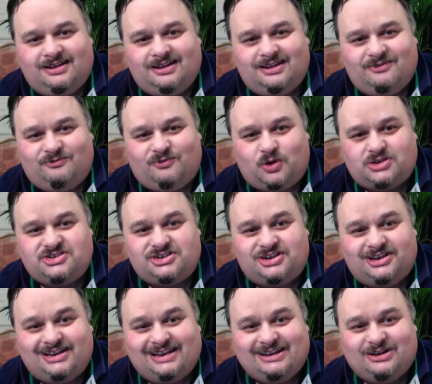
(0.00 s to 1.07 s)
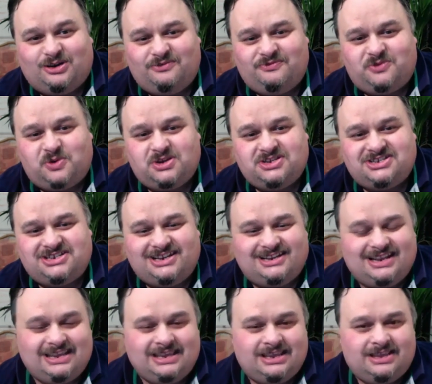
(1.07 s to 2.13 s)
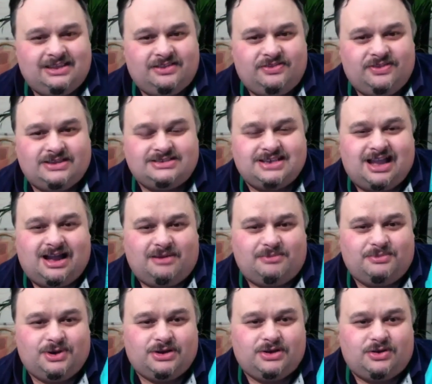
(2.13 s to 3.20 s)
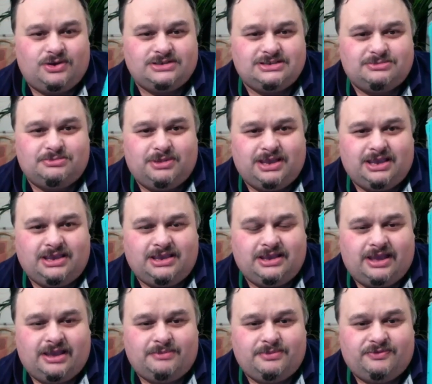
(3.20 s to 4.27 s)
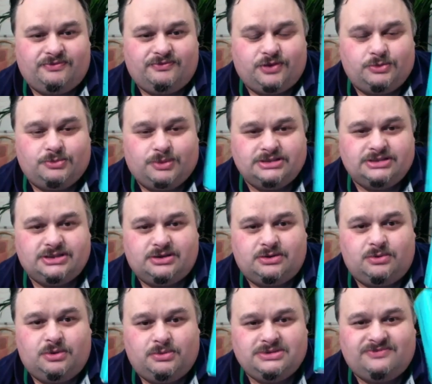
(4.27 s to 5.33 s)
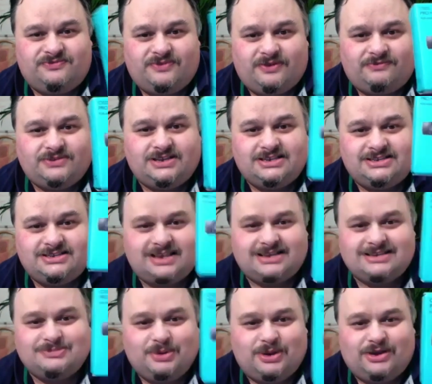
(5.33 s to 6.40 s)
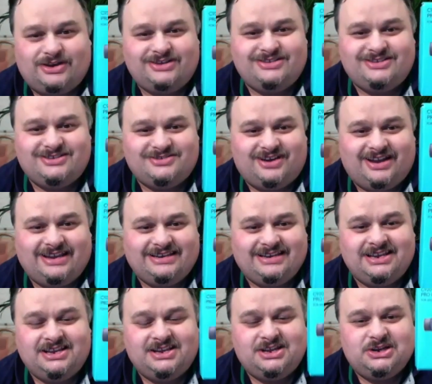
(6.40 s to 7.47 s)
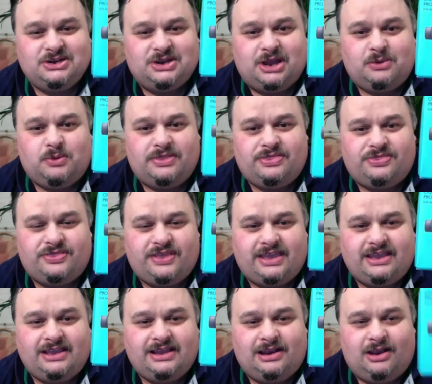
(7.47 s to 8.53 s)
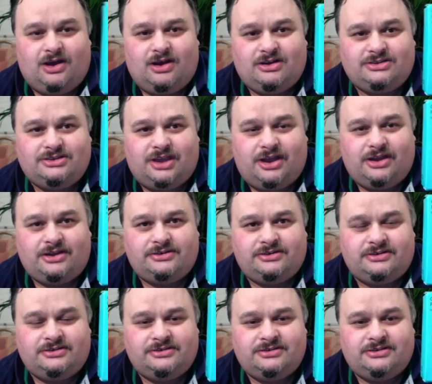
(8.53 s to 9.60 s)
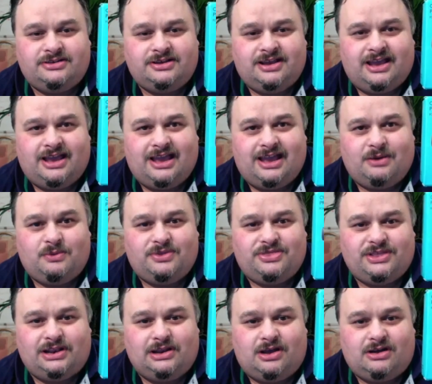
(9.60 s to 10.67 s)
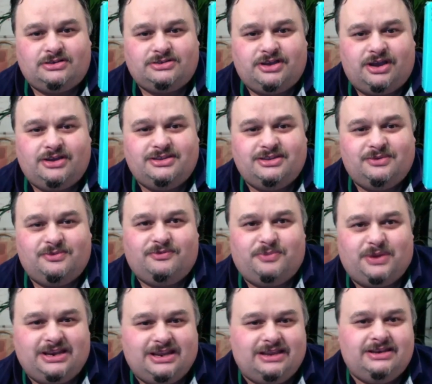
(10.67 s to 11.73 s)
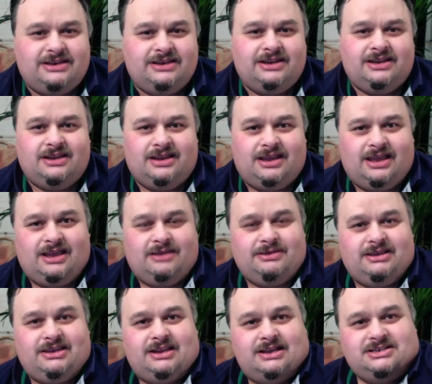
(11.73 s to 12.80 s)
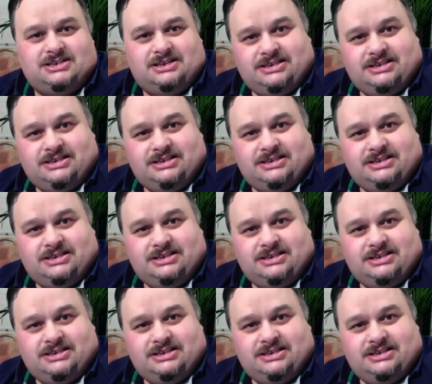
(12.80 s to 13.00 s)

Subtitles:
fortunately or unfortunately, this camera cost me a few months ago, it was £56, right? Now, with the lockdown, with the lockdown that we've been in. You can actually